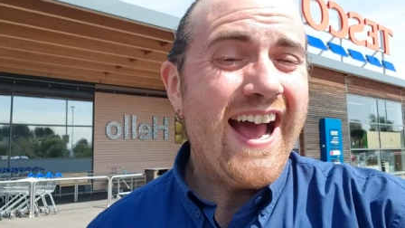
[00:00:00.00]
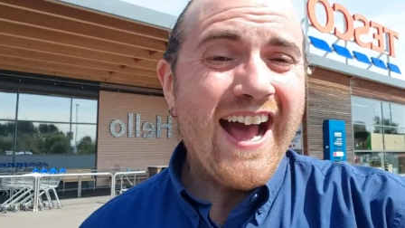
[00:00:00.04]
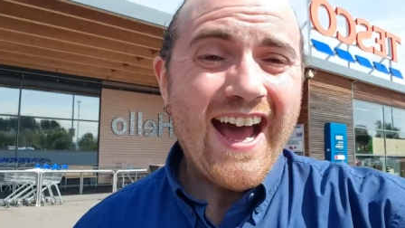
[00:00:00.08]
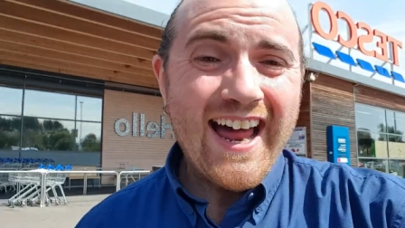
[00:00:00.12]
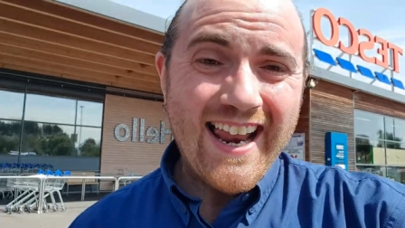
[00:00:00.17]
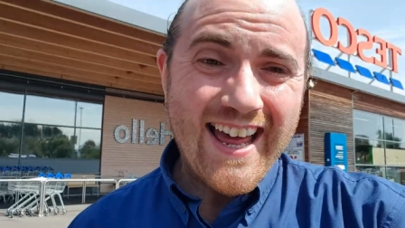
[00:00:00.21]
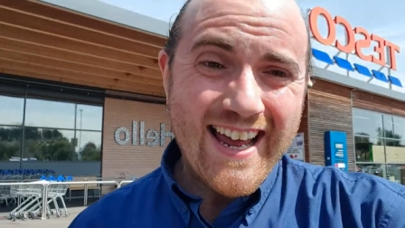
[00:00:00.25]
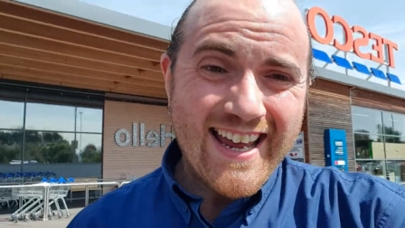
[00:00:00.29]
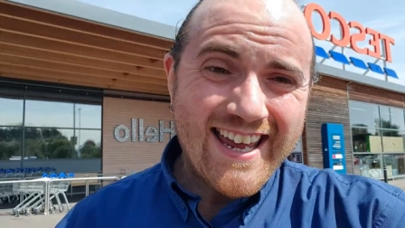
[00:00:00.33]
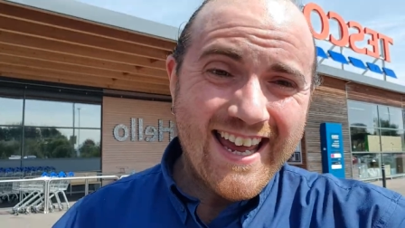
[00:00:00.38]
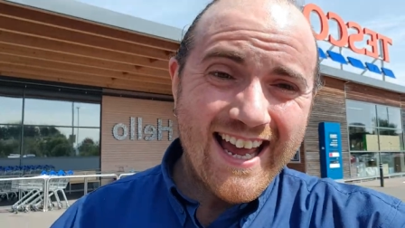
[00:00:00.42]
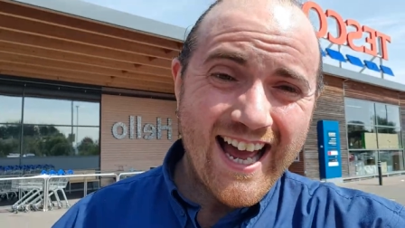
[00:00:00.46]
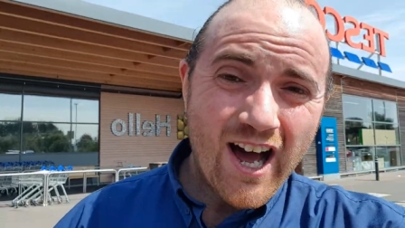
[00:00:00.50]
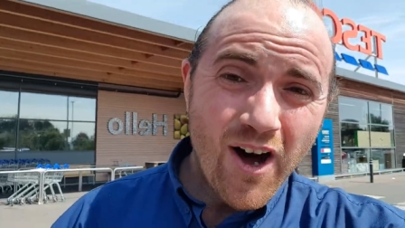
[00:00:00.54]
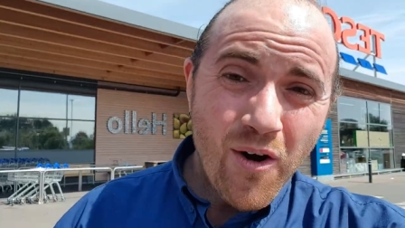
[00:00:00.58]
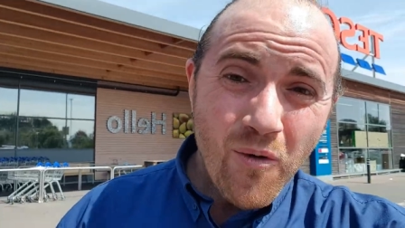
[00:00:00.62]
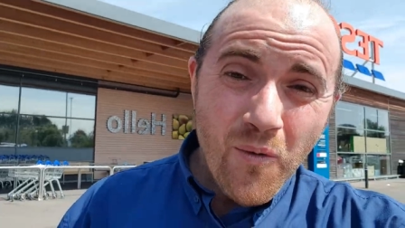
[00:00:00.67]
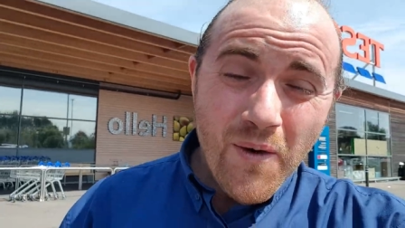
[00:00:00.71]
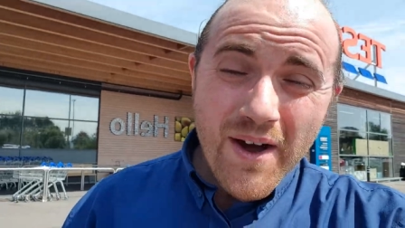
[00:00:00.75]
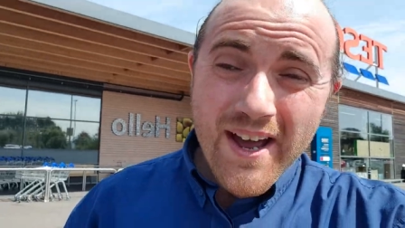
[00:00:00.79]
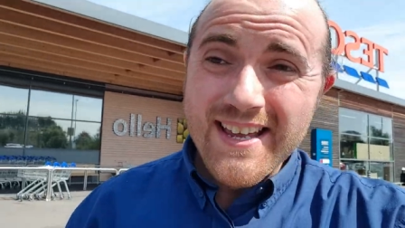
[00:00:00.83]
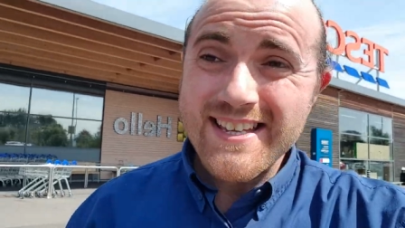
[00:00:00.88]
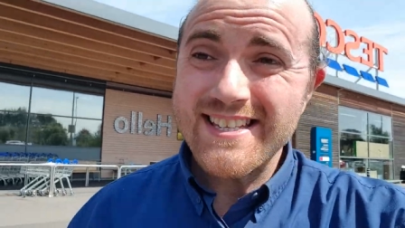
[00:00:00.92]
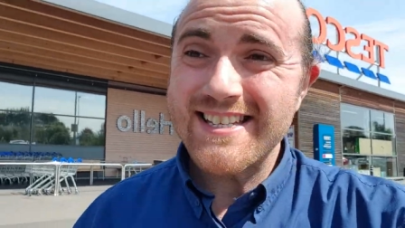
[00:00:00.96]
And I can't
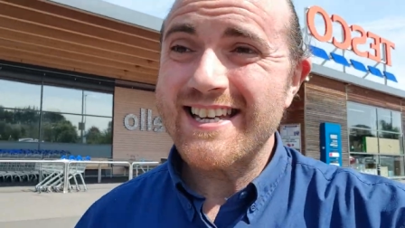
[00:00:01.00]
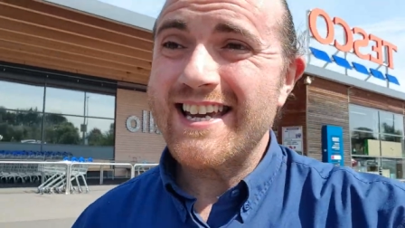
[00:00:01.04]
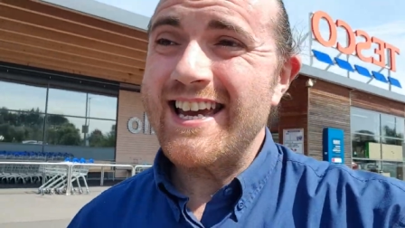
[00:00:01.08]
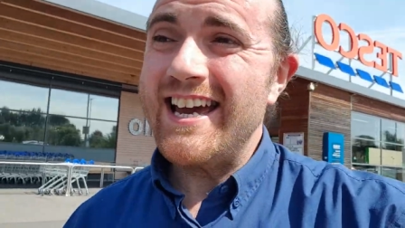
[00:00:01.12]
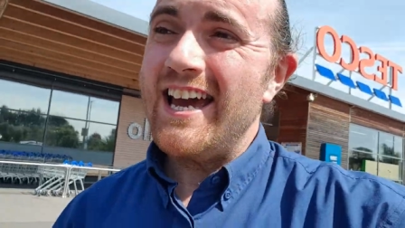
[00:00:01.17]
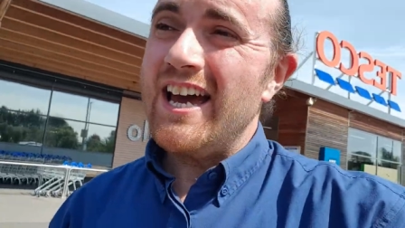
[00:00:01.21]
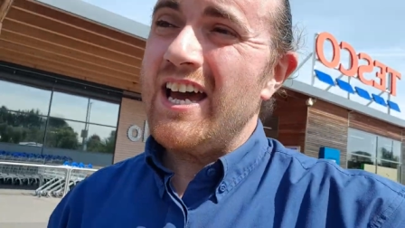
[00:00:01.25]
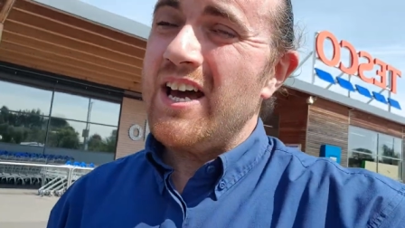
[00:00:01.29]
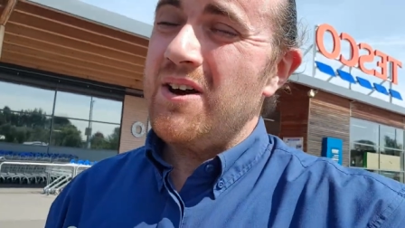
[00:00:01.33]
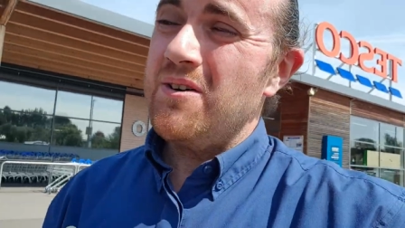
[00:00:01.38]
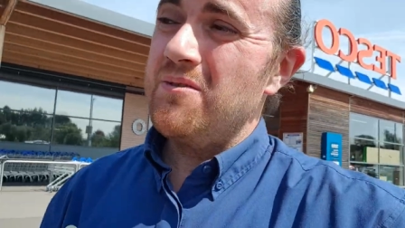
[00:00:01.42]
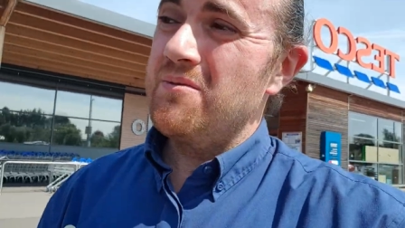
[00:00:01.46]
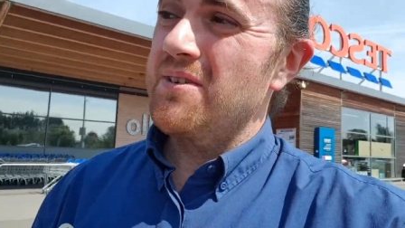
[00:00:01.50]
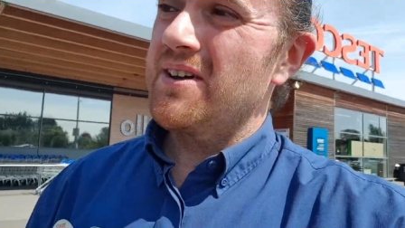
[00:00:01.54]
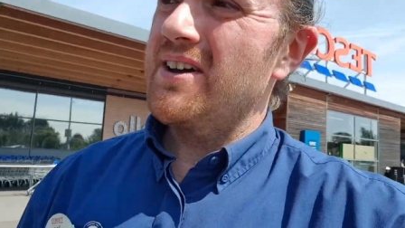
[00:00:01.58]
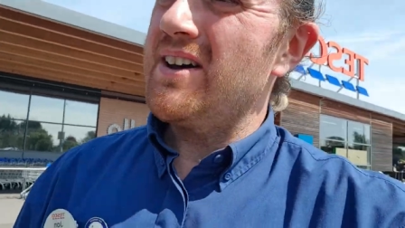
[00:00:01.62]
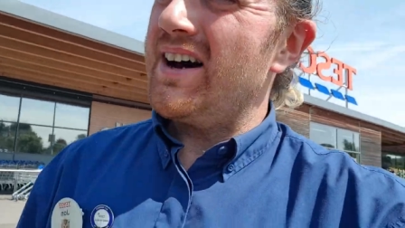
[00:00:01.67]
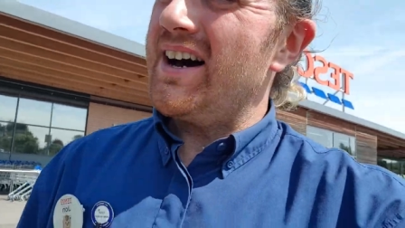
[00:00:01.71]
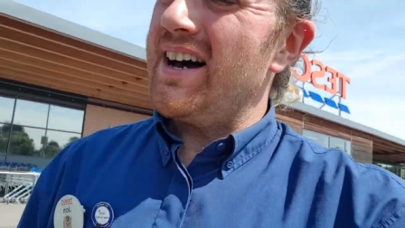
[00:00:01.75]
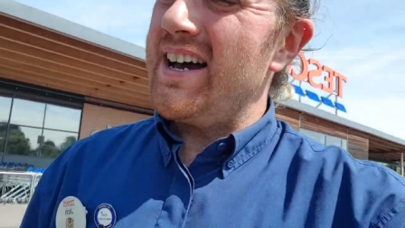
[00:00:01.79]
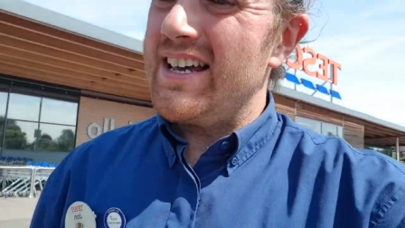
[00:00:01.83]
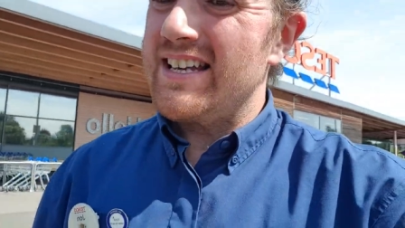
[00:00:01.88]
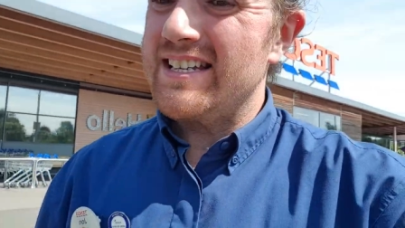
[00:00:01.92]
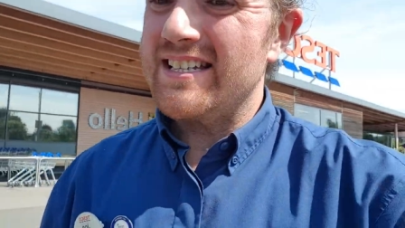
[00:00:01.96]
wait to get home,
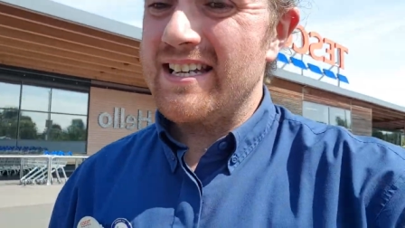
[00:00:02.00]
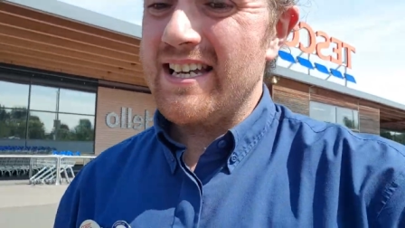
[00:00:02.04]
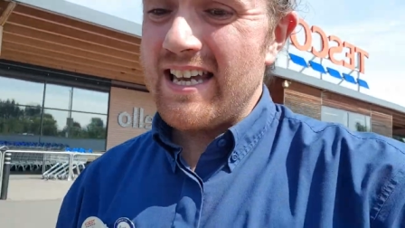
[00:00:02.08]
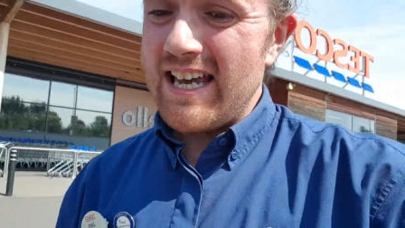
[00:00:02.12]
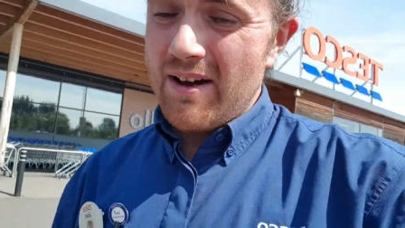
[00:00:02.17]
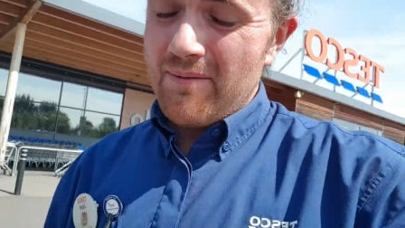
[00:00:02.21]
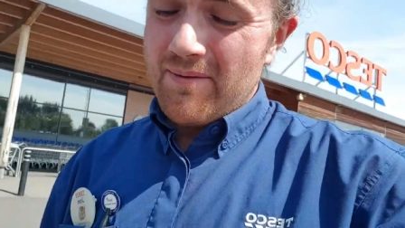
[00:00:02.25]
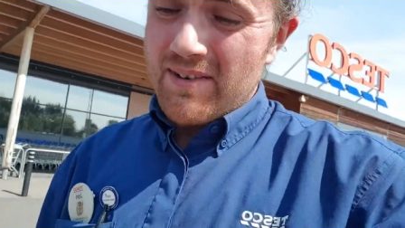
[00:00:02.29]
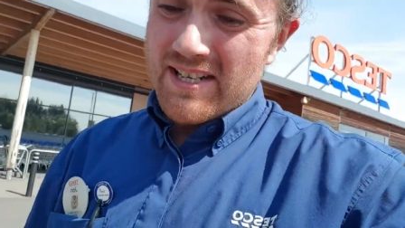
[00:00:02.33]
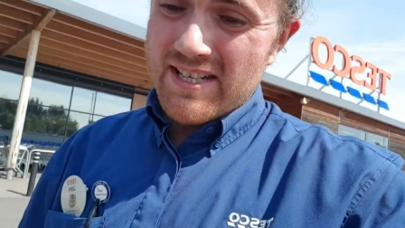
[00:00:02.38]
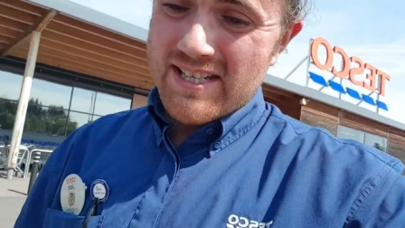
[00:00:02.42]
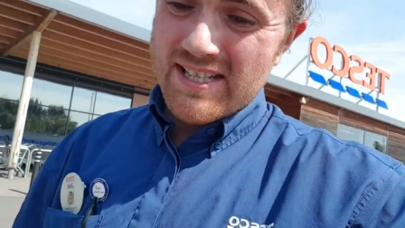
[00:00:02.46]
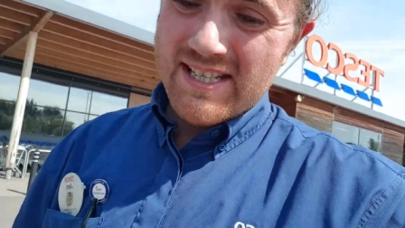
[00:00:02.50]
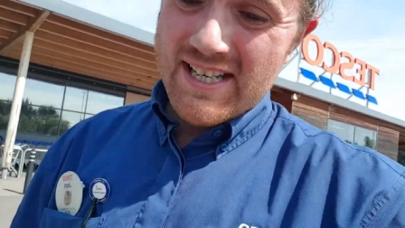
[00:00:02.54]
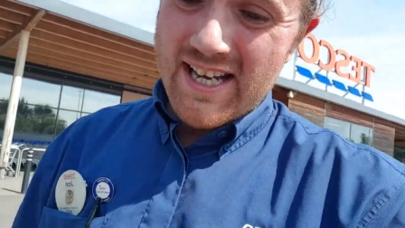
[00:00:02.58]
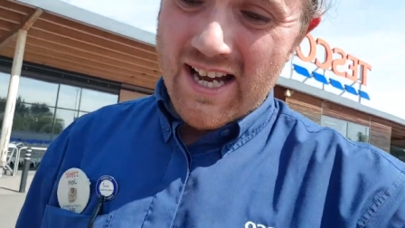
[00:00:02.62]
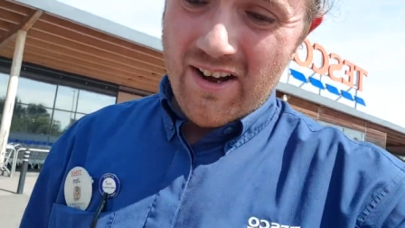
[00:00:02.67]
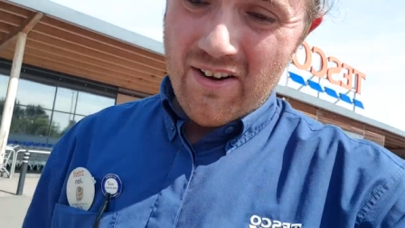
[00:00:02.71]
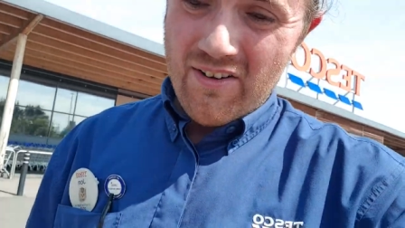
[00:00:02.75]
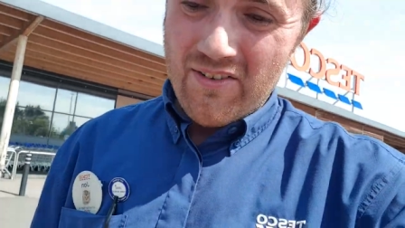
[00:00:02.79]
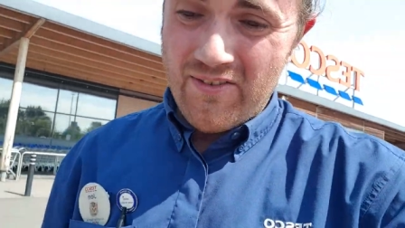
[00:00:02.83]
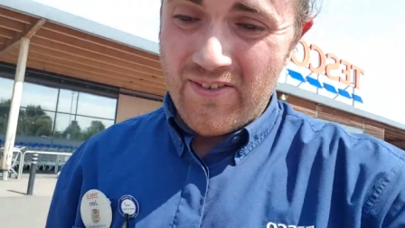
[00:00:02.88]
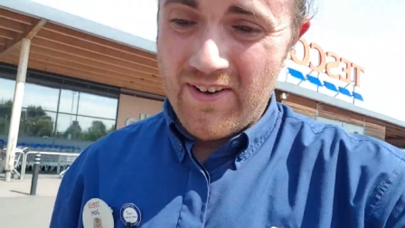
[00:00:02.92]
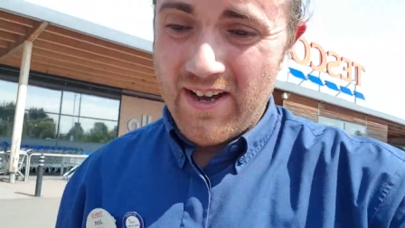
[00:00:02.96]
guys, and get
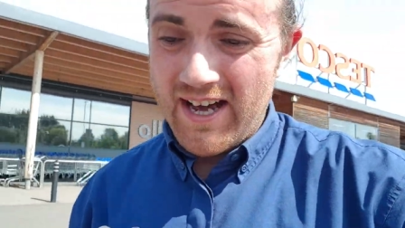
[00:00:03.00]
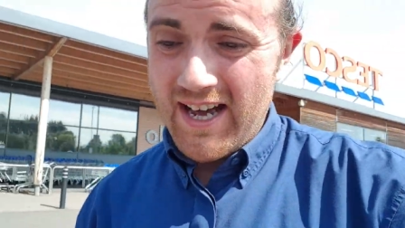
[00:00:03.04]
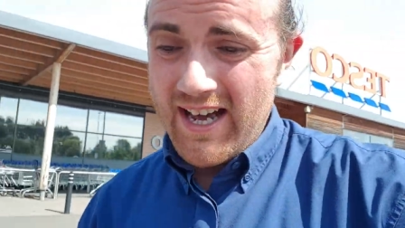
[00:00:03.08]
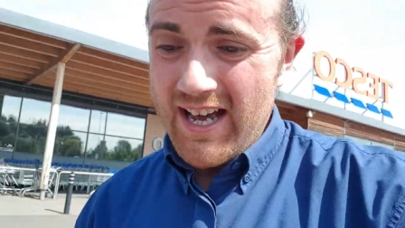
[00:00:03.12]
myself